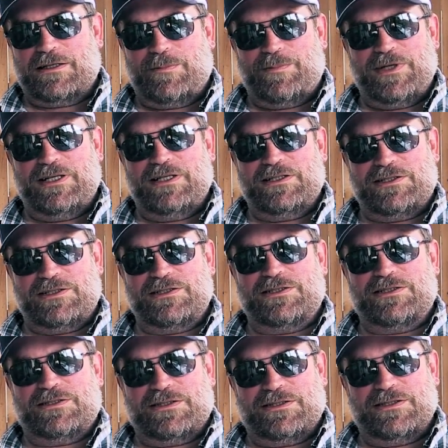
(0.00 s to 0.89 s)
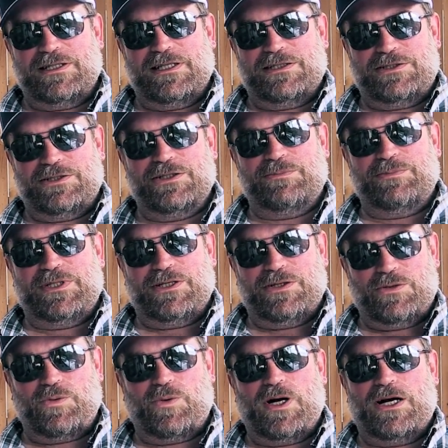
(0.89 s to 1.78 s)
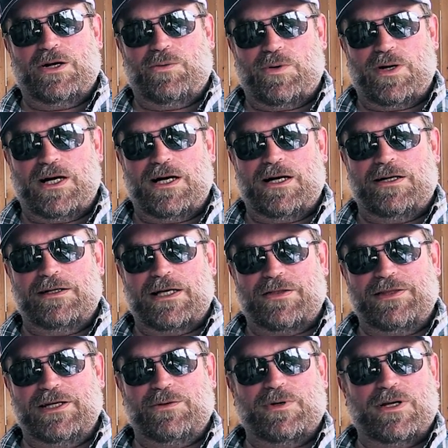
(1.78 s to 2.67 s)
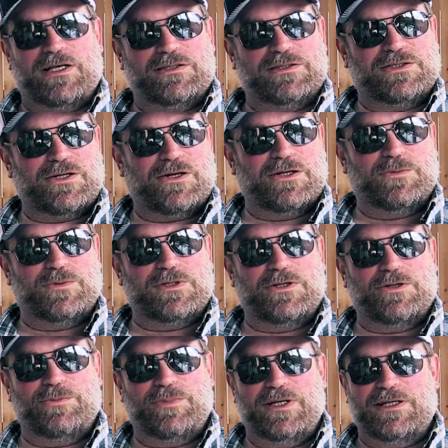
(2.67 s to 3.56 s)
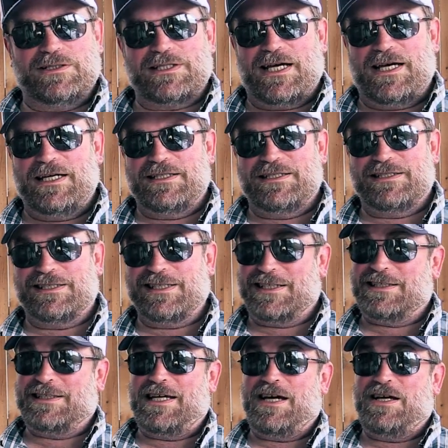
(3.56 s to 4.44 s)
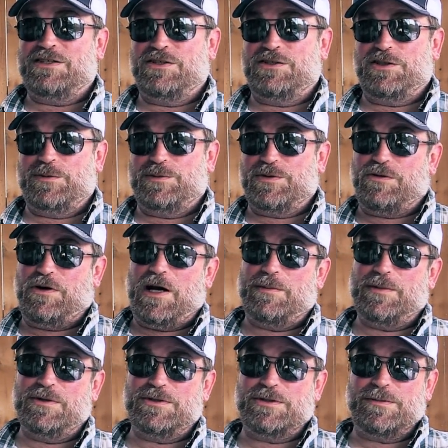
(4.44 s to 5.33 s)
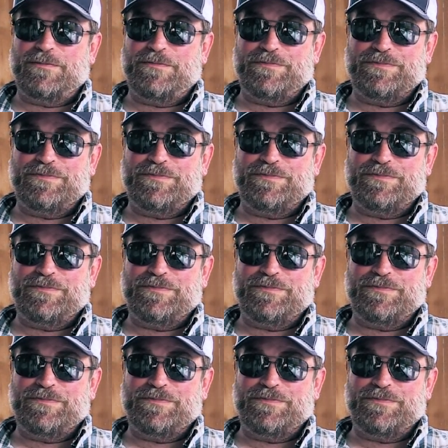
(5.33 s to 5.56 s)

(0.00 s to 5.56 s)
I mean, it took me quite a while. I think when I started with Lobel's, I had 6,000 subscribers,